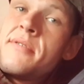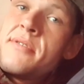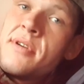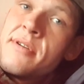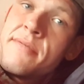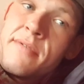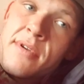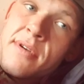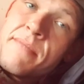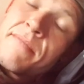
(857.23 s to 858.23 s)
So,
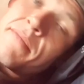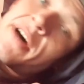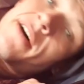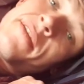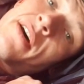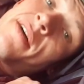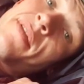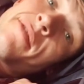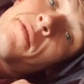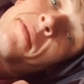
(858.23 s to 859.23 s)
but I've
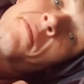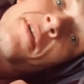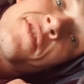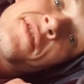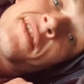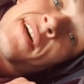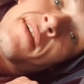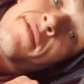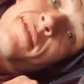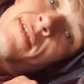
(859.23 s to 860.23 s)
never been one to
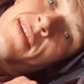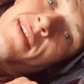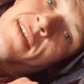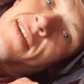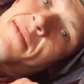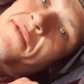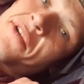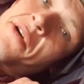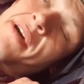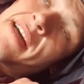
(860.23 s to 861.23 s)
save,
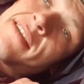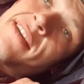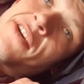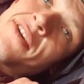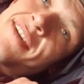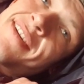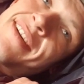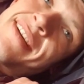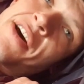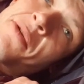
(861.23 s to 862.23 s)
so actually
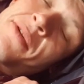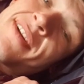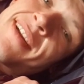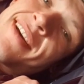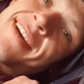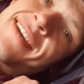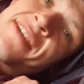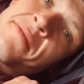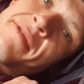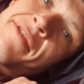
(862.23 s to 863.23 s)
owning a lake
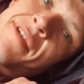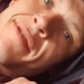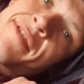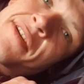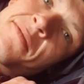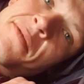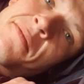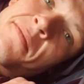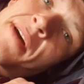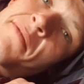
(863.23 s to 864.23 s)
is a bit far-fetched,
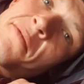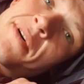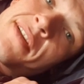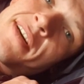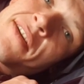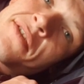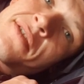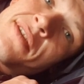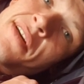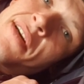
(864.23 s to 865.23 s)
but maybe one day
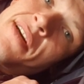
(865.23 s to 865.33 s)
just